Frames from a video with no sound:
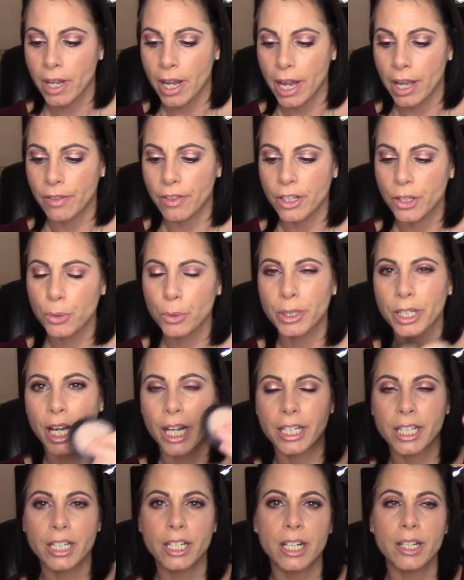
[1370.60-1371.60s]
And this one
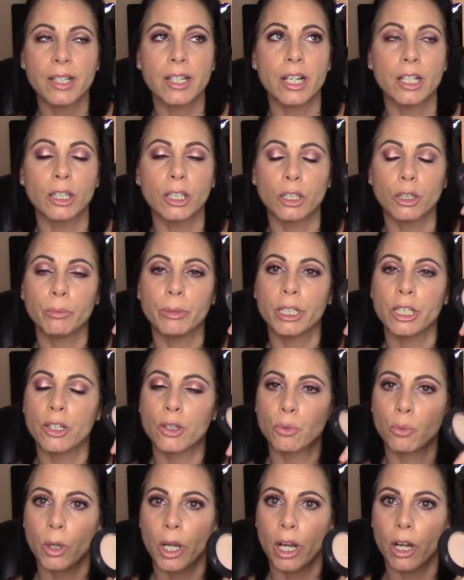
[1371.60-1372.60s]
kind of does a little bit
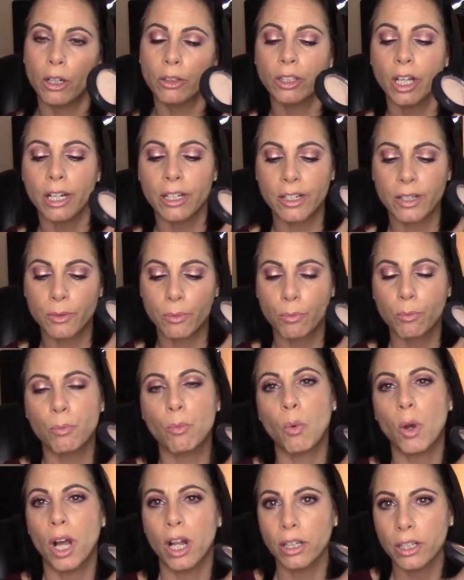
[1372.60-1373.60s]
as well. Not as
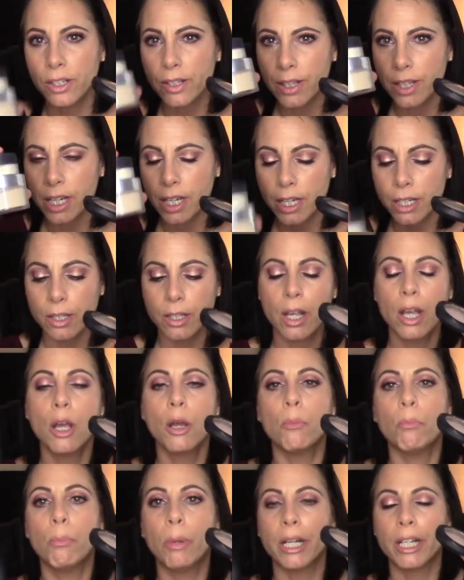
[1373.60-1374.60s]
well as these,
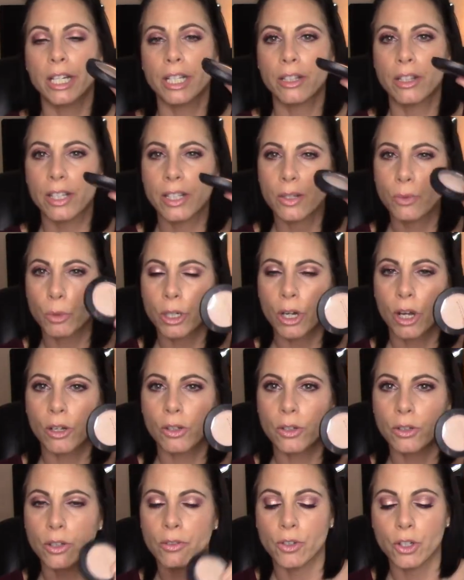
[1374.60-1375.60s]
but it, this one
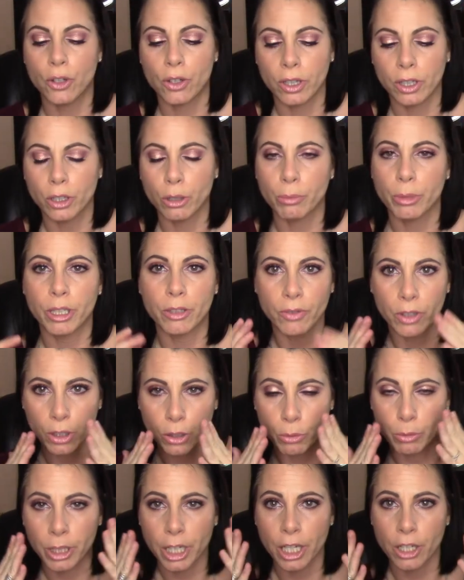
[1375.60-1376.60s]
also gives you a little bit of
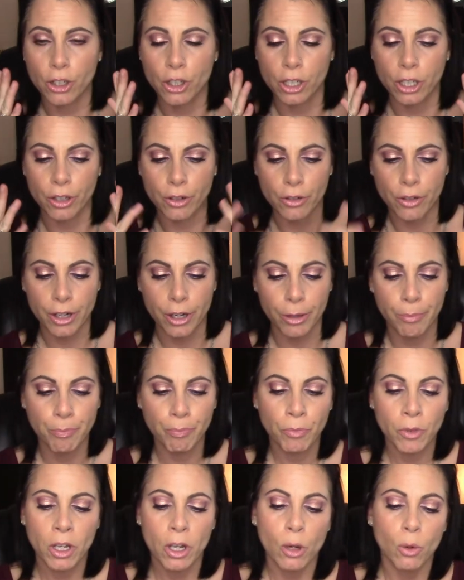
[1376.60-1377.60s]
illumination under there.
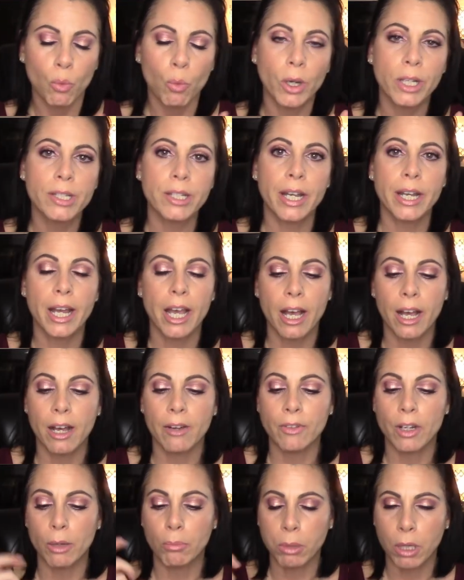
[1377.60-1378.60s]
Once I
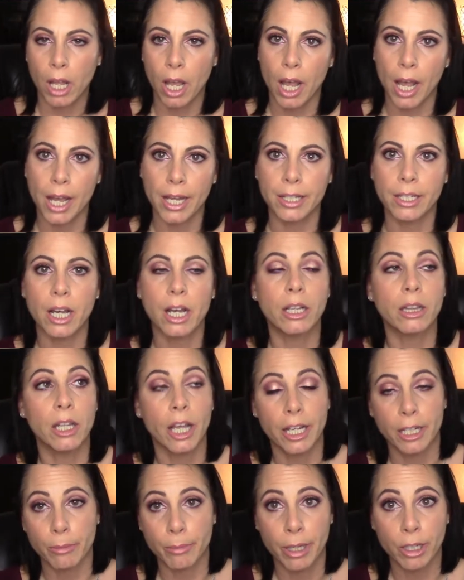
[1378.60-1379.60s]
have applied a
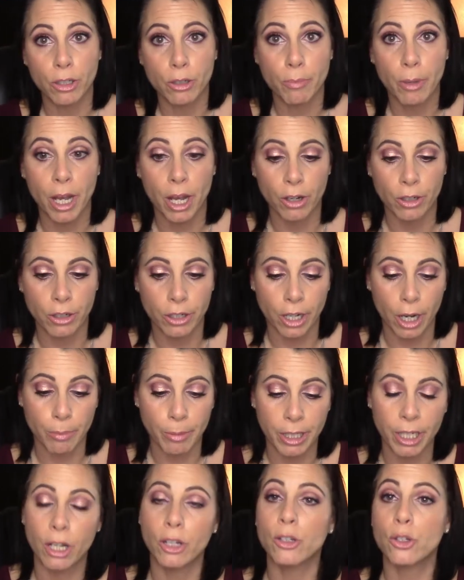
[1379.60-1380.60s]
light amount of powder, and I
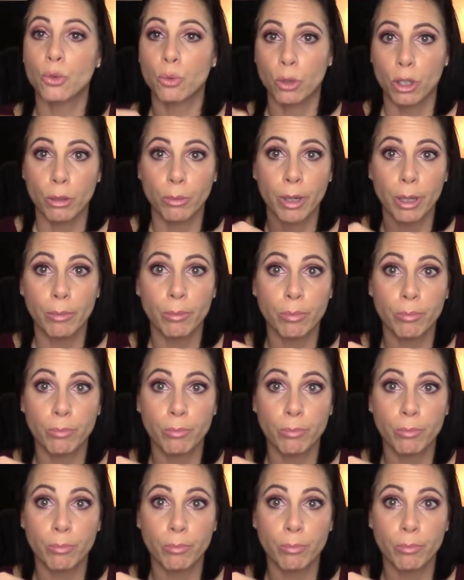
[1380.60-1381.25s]
mean I'll swirl my,